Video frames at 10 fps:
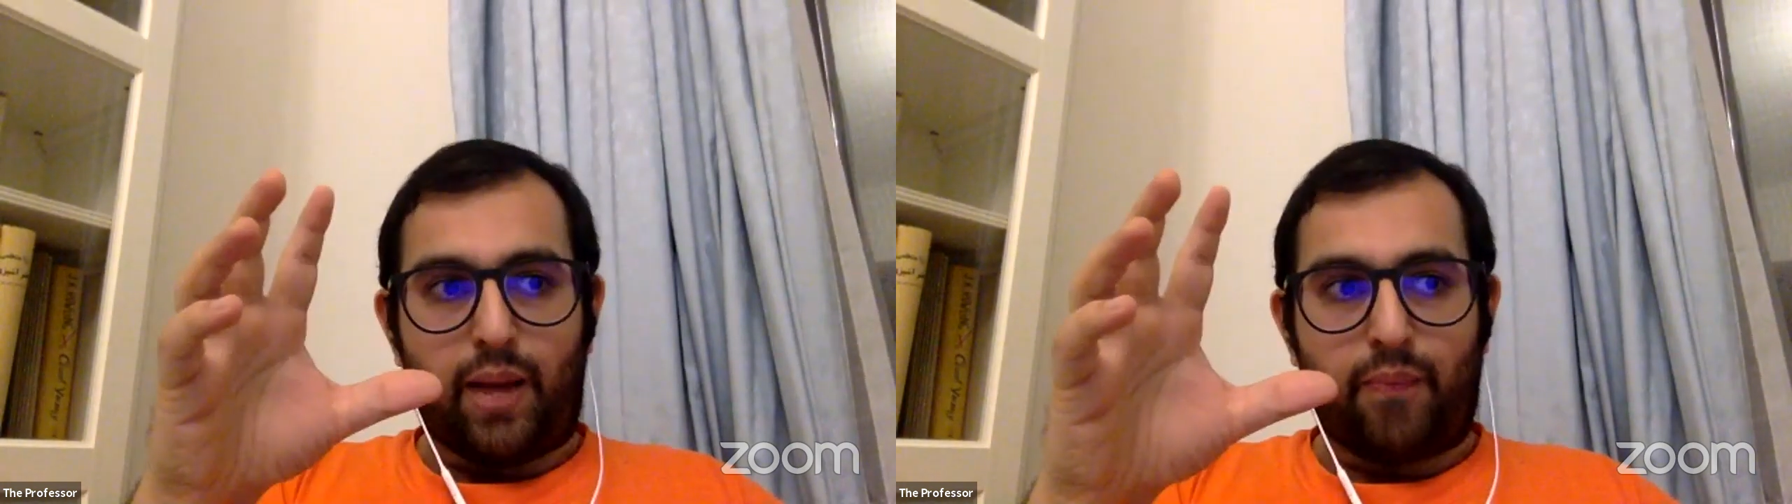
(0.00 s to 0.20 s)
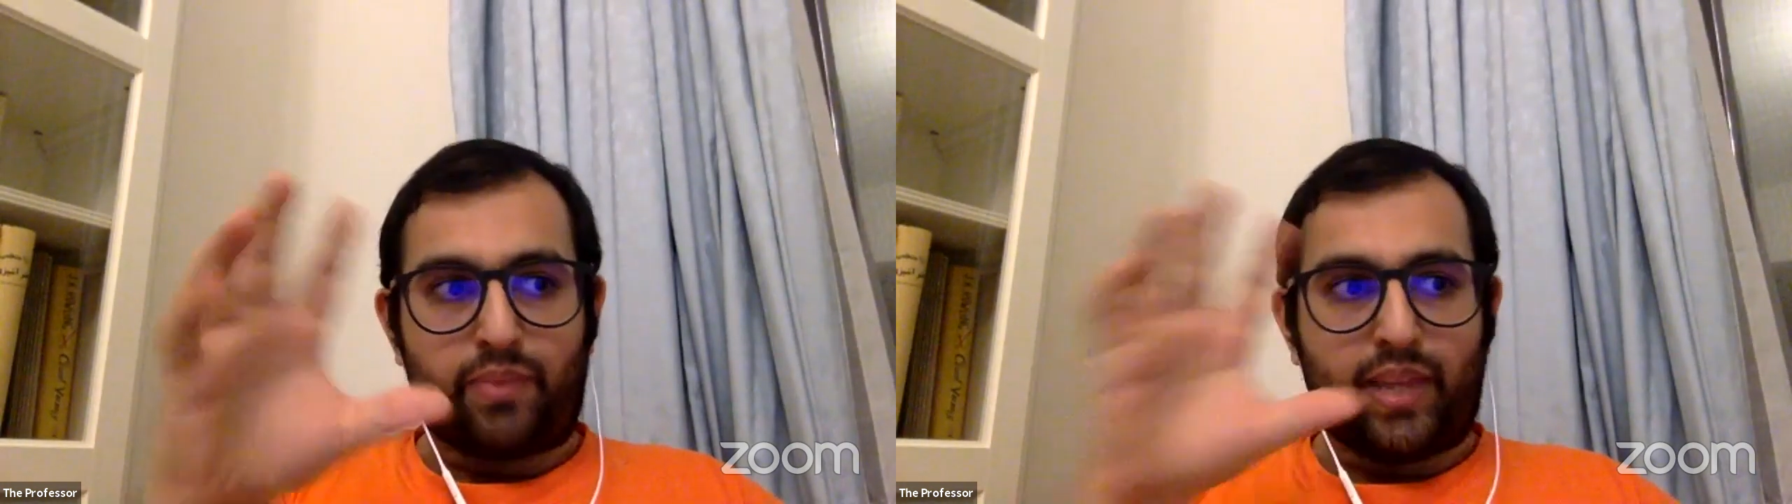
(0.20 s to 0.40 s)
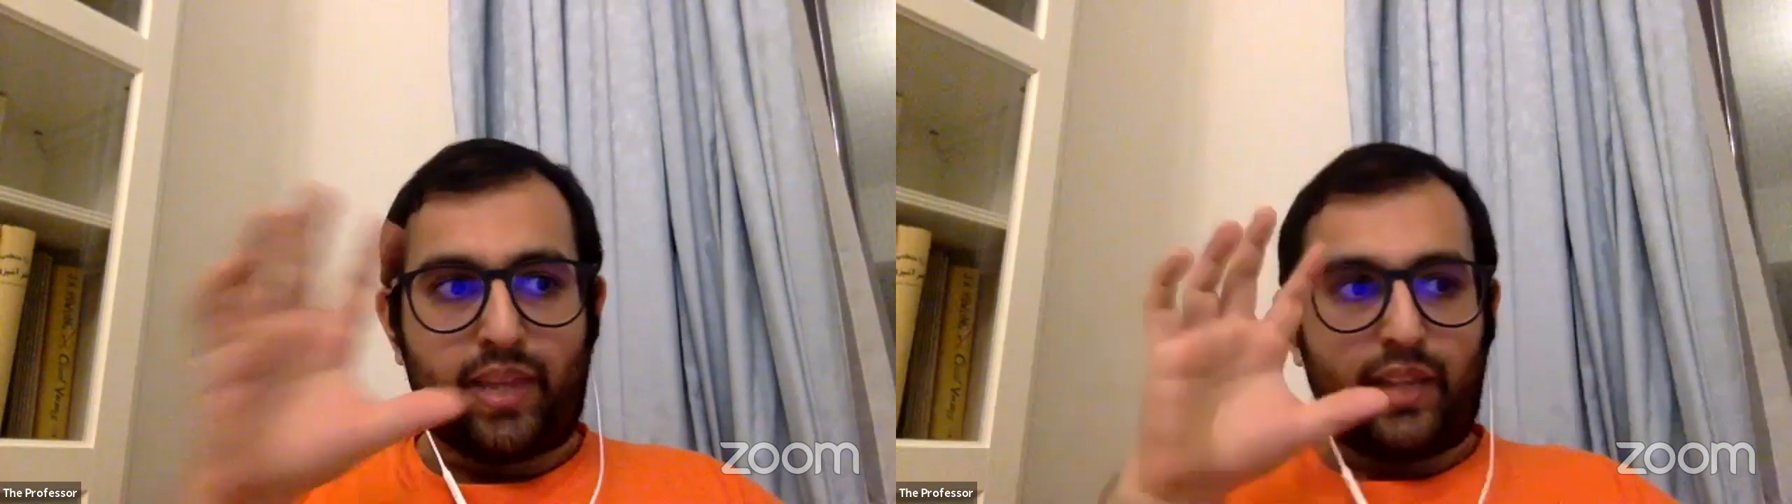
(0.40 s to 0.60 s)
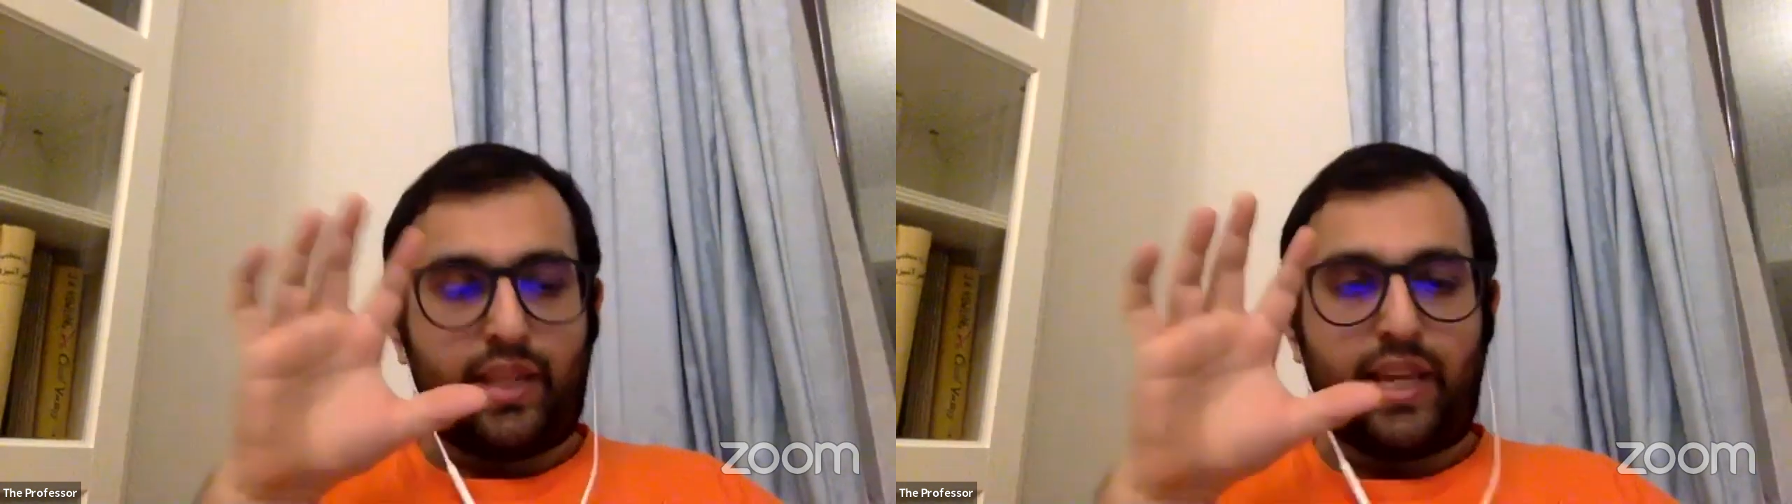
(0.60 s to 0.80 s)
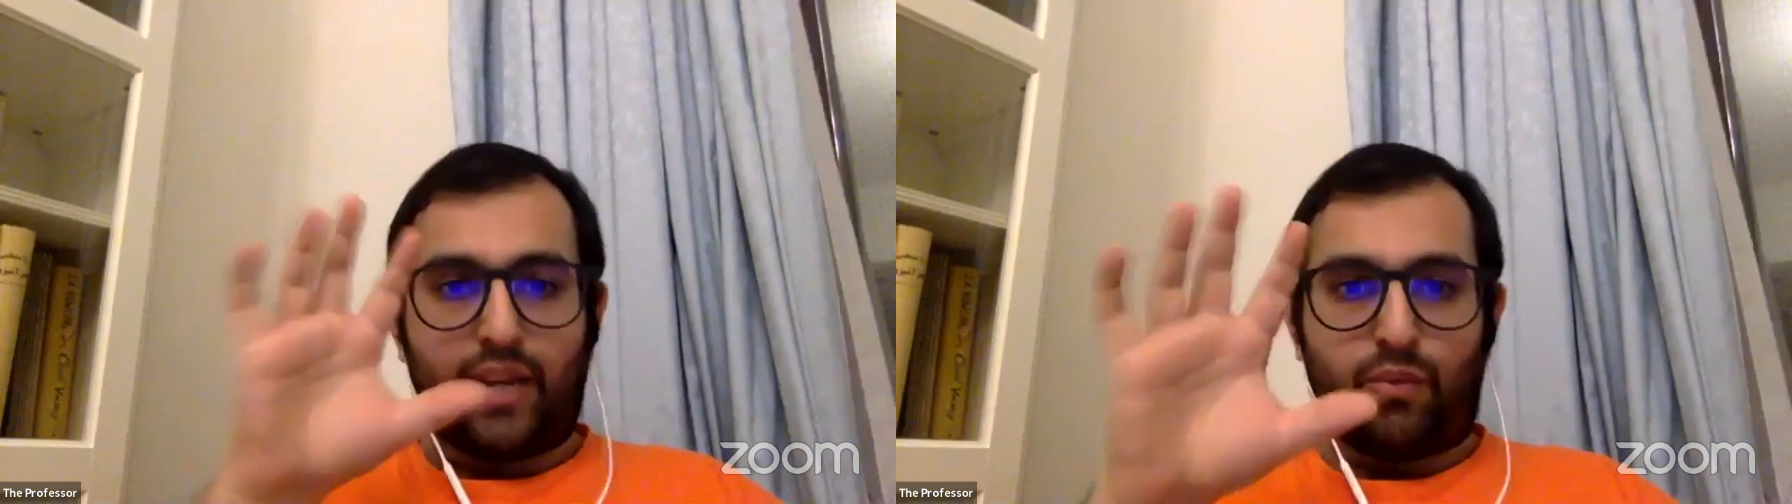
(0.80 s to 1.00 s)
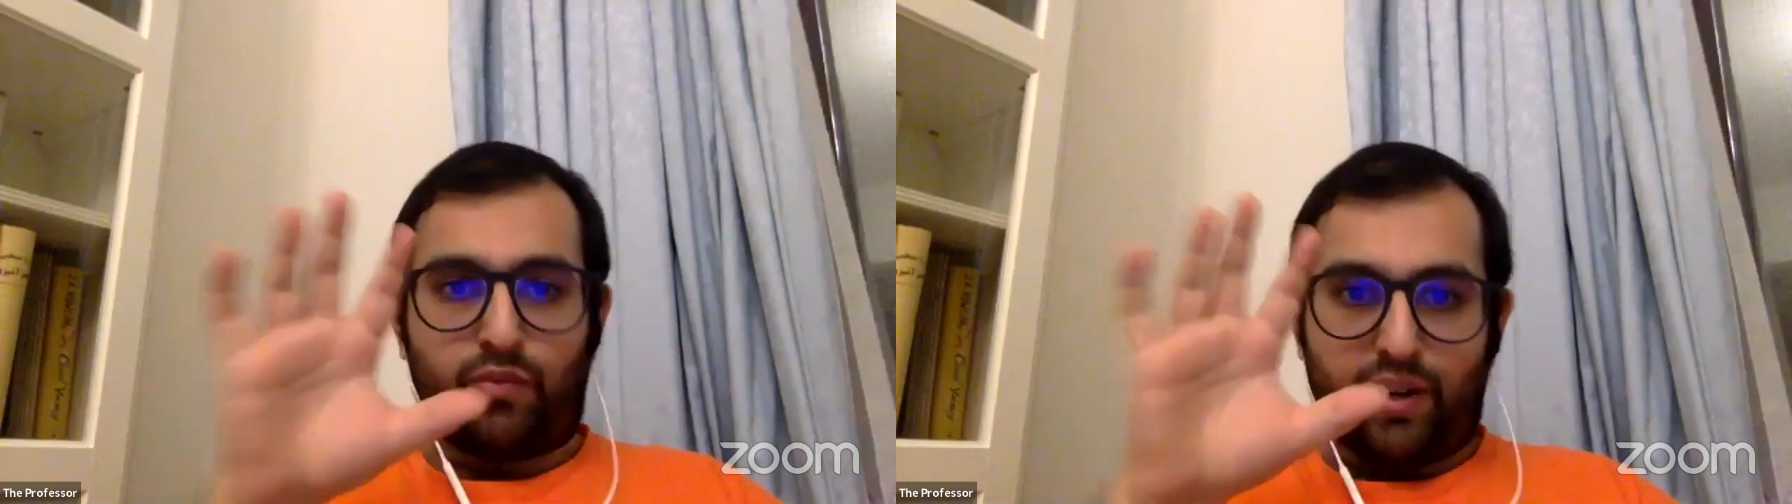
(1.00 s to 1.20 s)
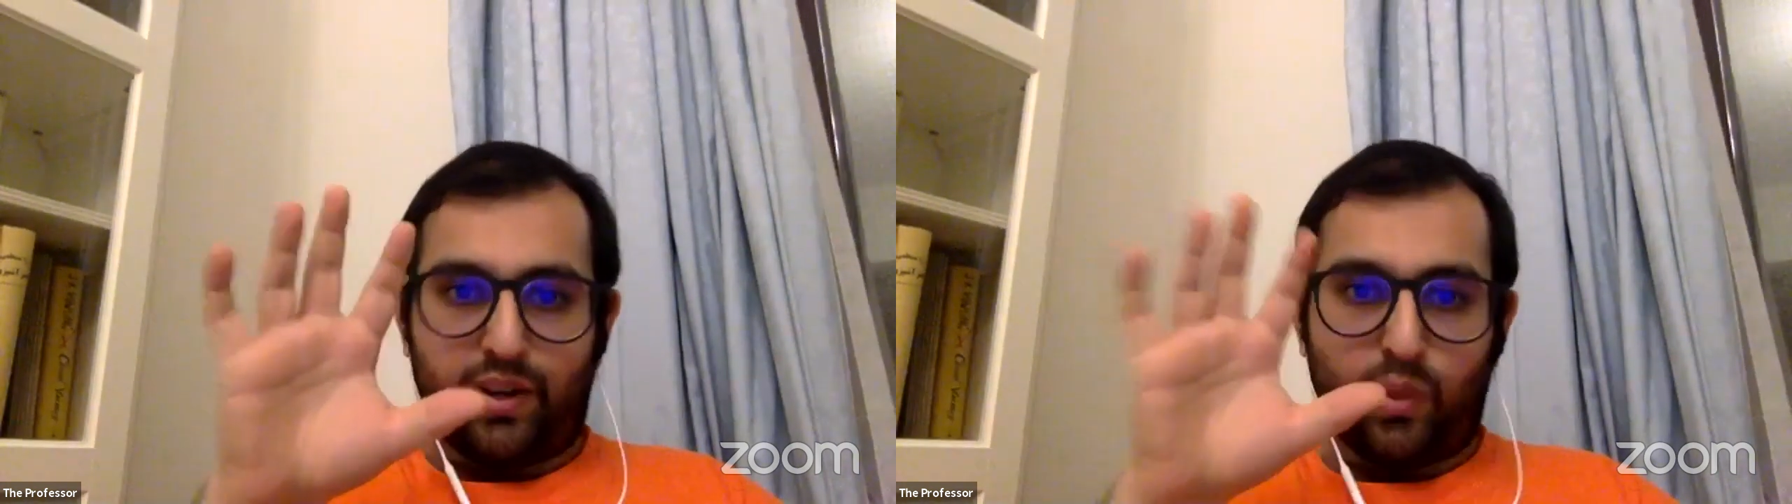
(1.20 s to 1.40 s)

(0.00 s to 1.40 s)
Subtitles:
they get very